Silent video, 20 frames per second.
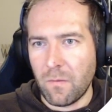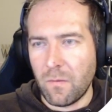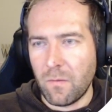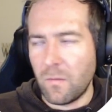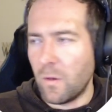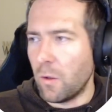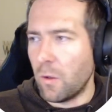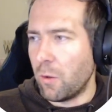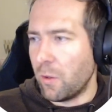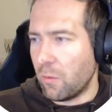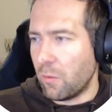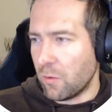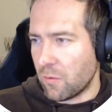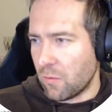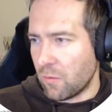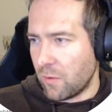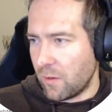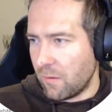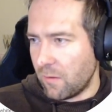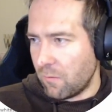No, it was
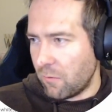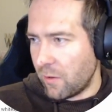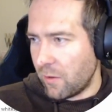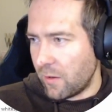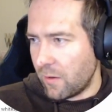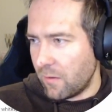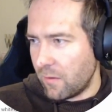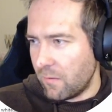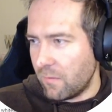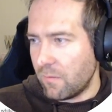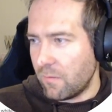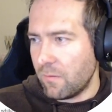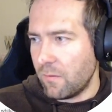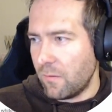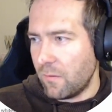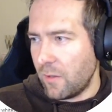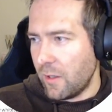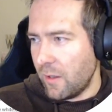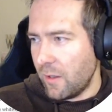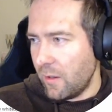one where...
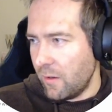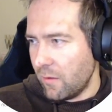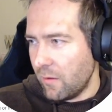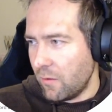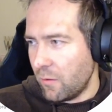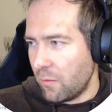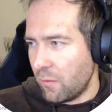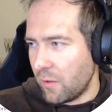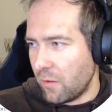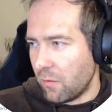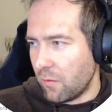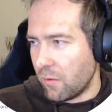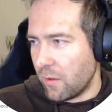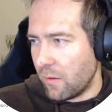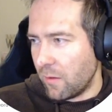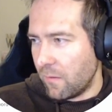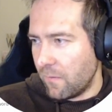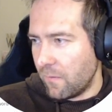Yeah, it could be one.